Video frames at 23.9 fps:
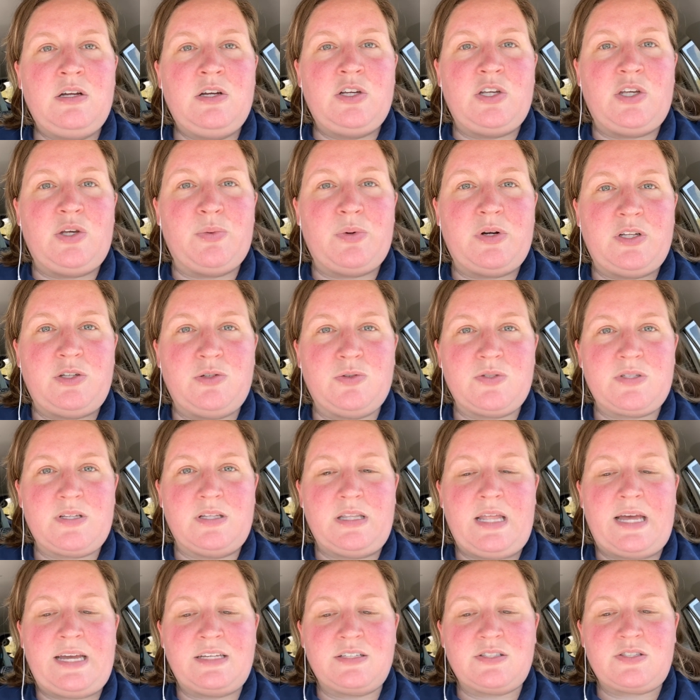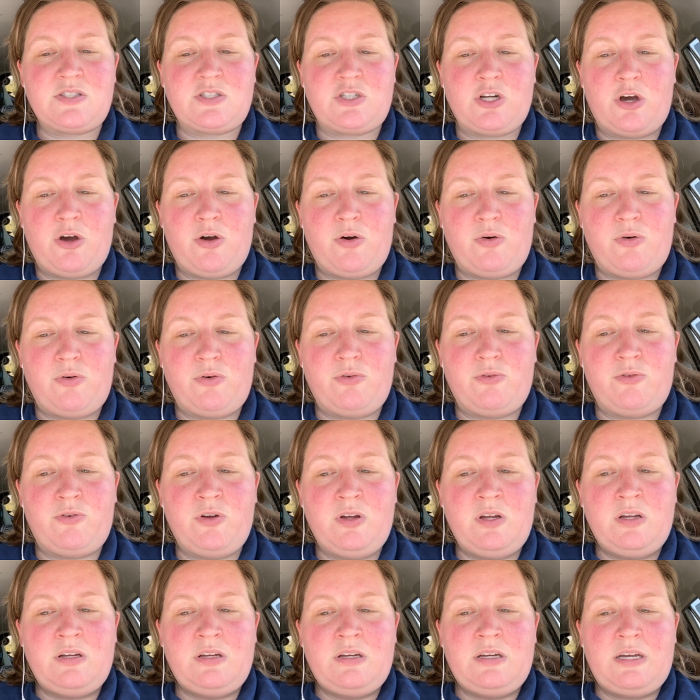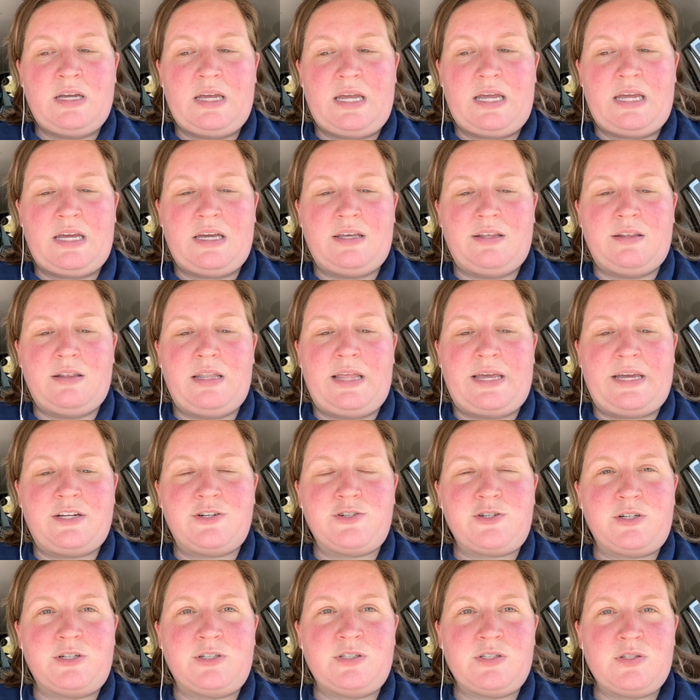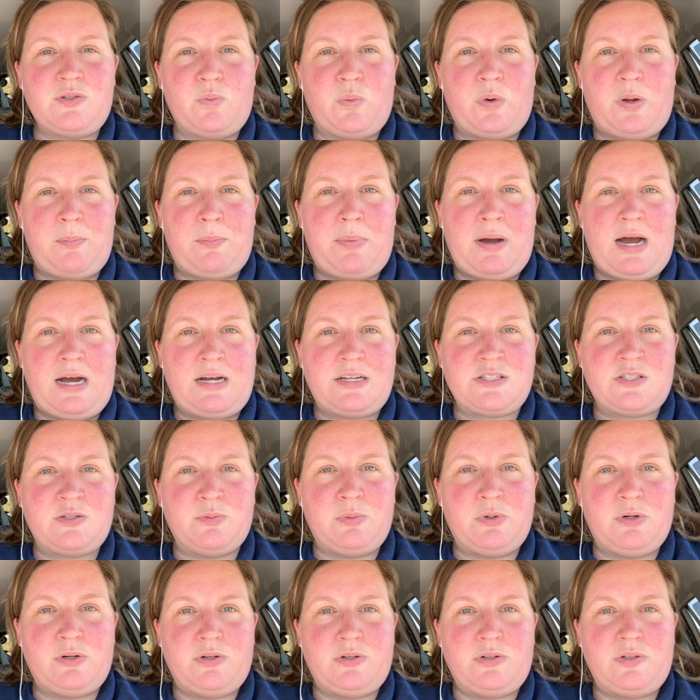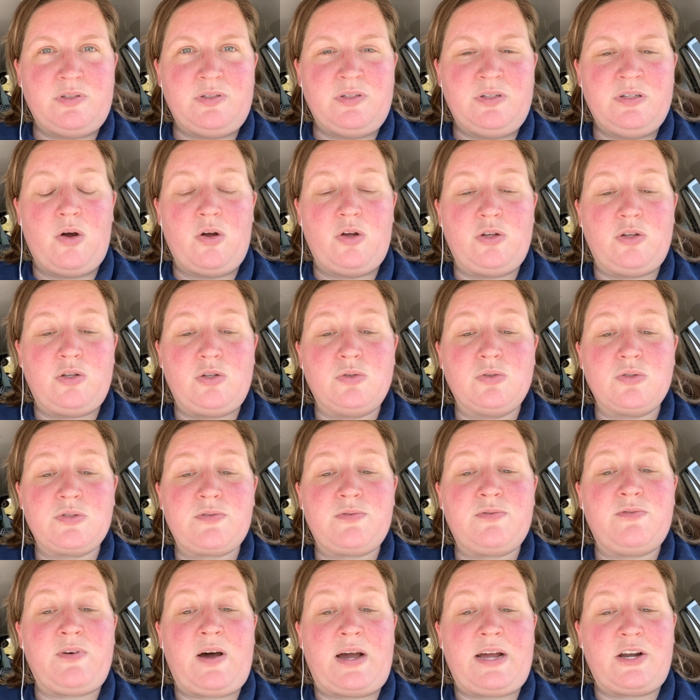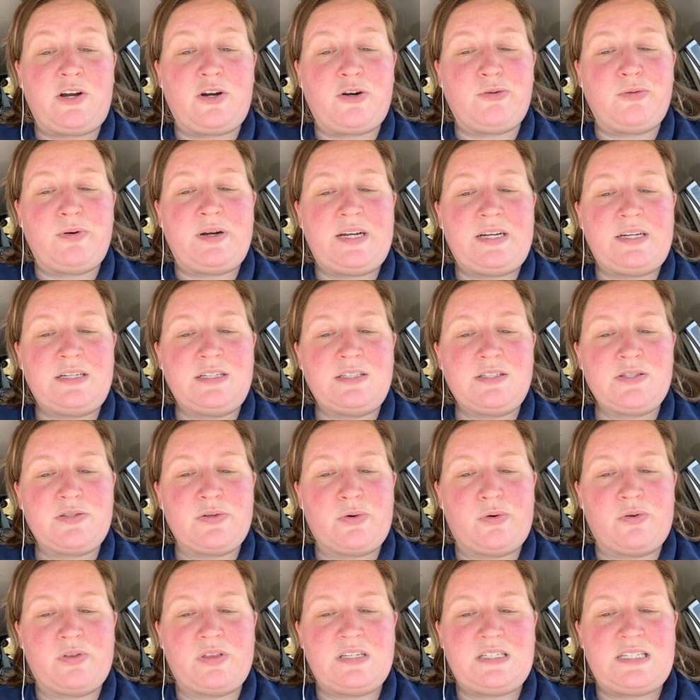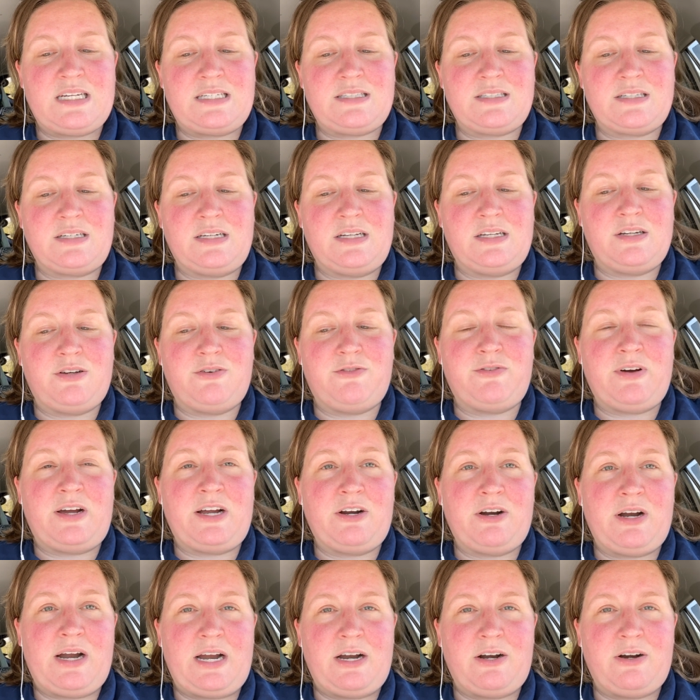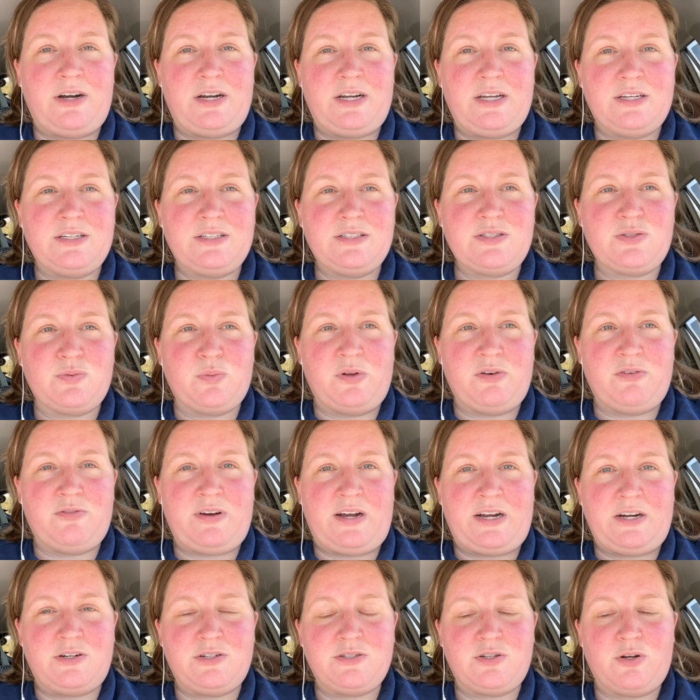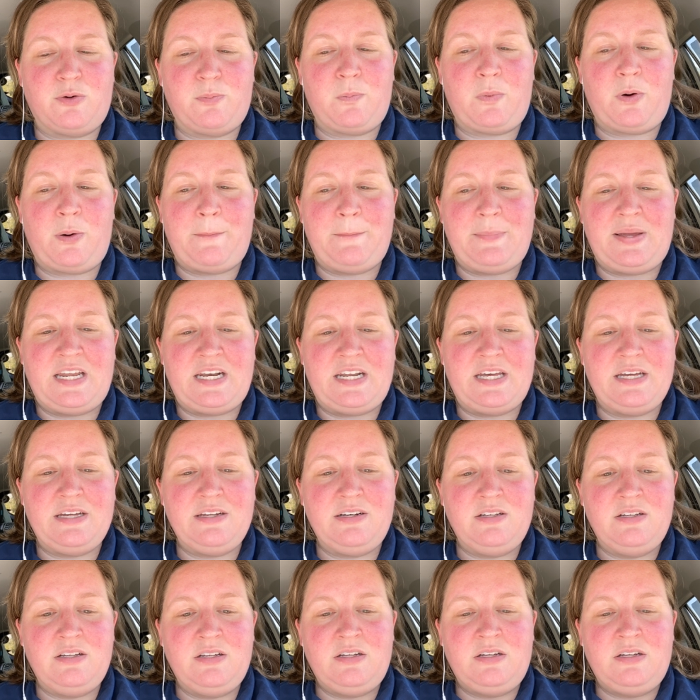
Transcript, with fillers: You want to use a light stove and lanterns when possible. Use fire rings or the designated fire areas when fires are permitted.